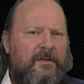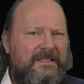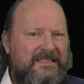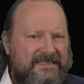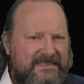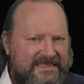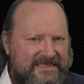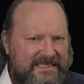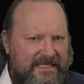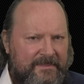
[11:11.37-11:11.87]

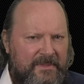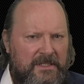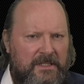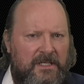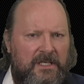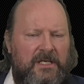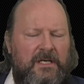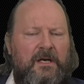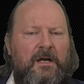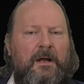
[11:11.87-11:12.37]

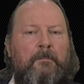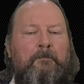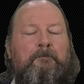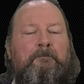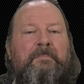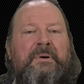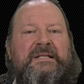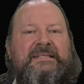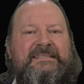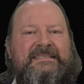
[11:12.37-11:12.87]
similar
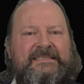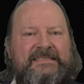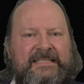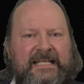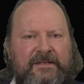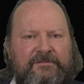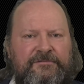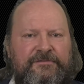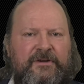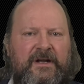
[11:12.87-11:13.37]
but
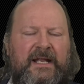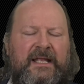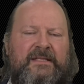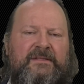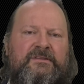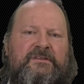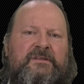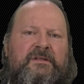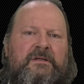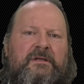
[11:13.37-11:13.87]

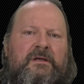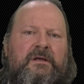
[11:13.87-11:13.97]
different